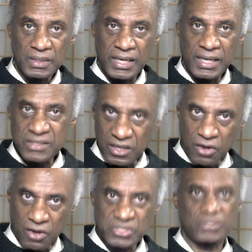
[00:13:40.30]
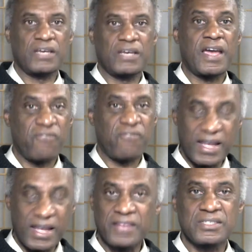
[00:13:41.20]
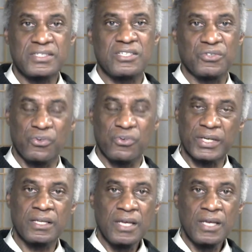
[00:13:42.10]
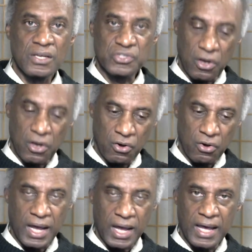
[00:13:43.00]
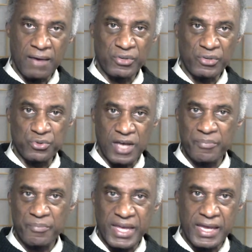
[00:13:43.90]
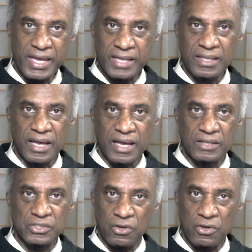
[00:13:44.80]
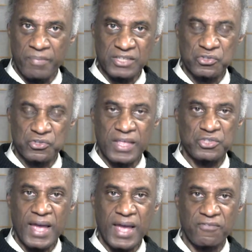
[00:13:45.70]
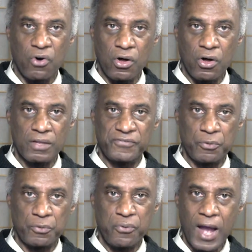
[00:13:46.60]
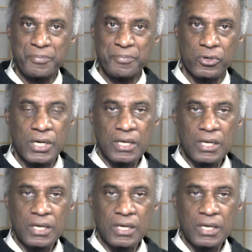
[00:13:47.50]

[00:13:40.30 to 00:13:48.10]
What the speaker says: It's a go. So right now they're still doing it. So when you come in, make sure that you have all of your proper